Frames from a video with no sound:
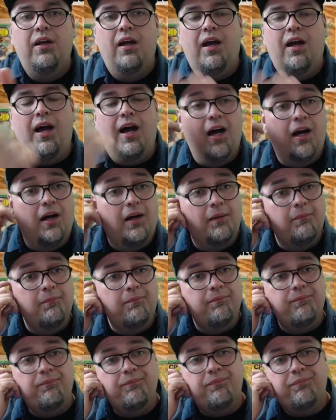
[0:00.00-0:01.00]

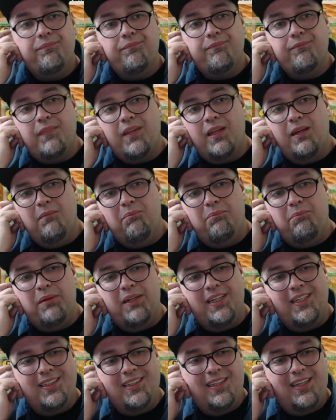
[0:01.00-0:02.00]
Um,
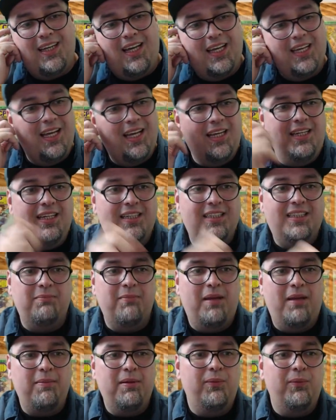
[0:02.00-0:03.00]
but I guess
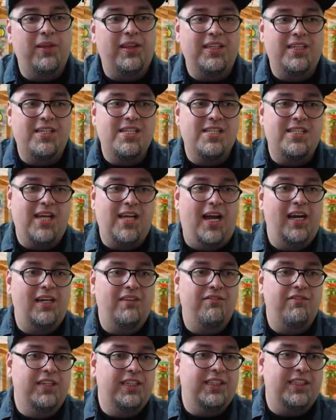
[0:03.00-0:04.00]
maybe with the design
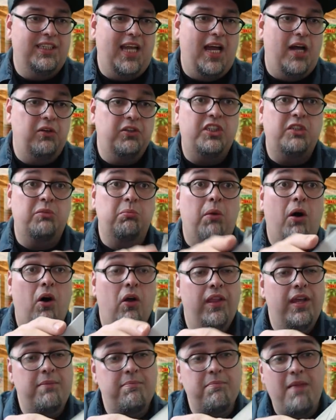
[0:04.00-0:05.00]
of this and how small
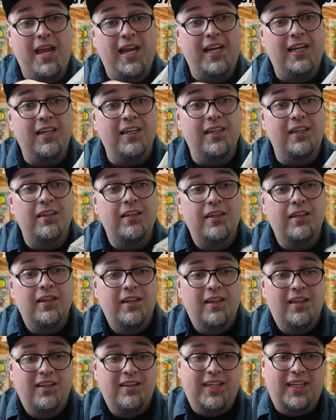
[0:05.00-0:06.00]
they made it,
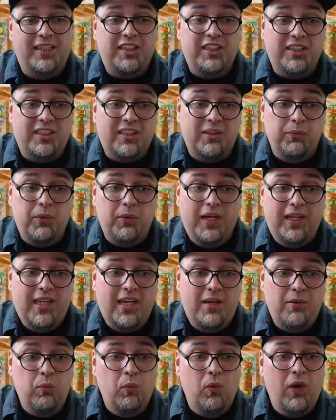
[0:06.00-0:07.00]
that's just the way they
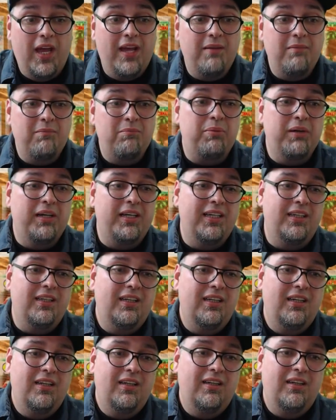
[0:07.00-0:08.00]
went. But
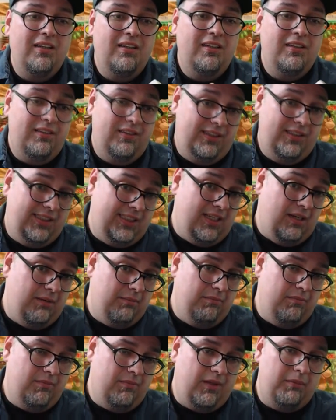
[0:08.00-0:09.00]
see,
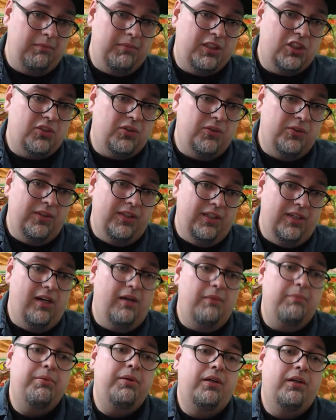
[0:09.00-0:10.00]
I'm, I'm screwing it
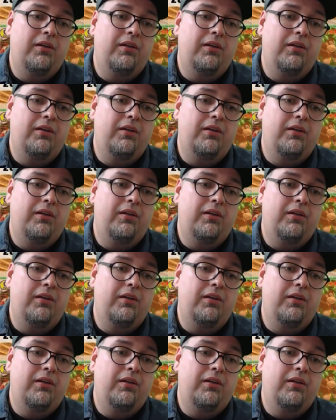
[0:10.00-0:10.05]
up.